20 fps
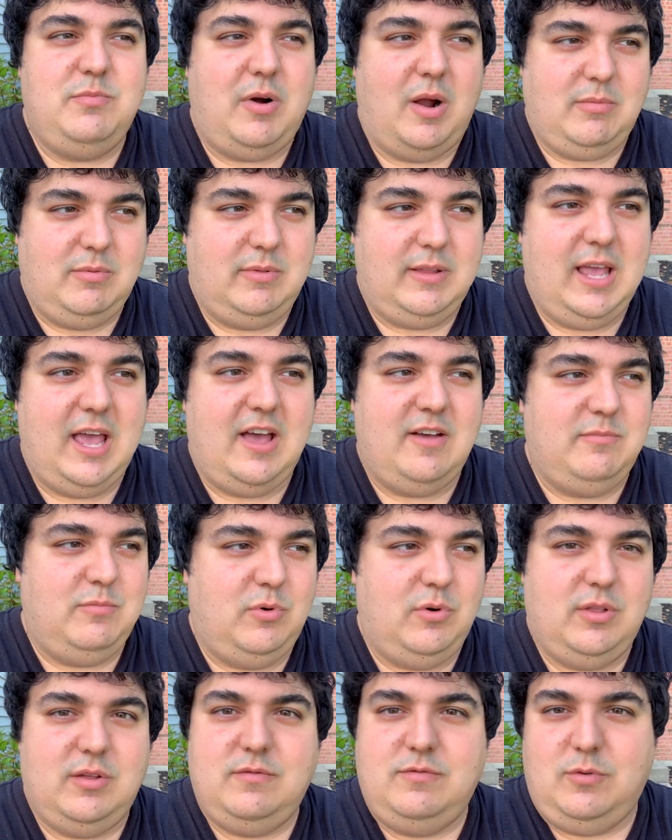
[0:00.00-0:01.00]
probably have
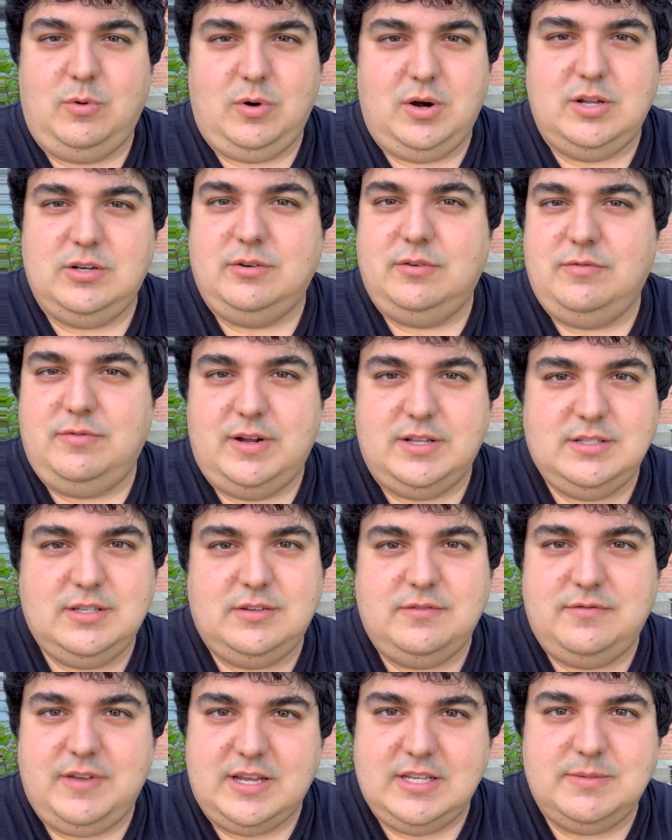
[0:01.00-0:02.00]
more than 400 friends
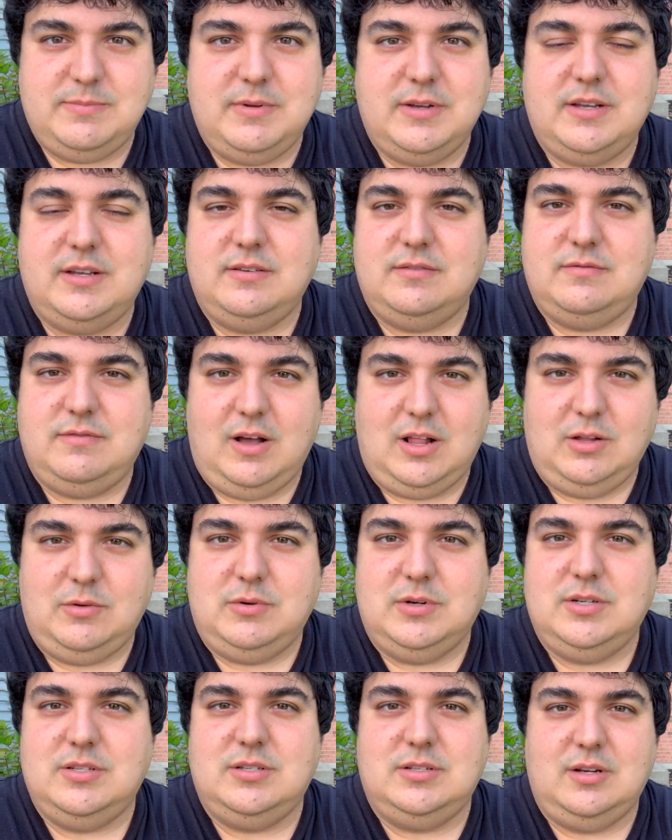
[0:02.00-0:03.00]
on Facebook and
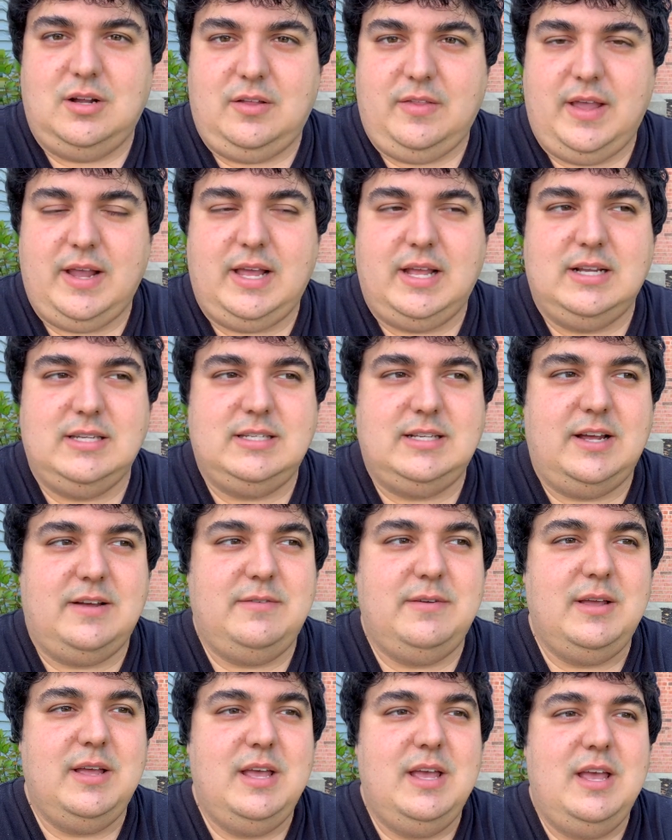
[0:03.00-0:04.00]
followers and all that kind of stuff.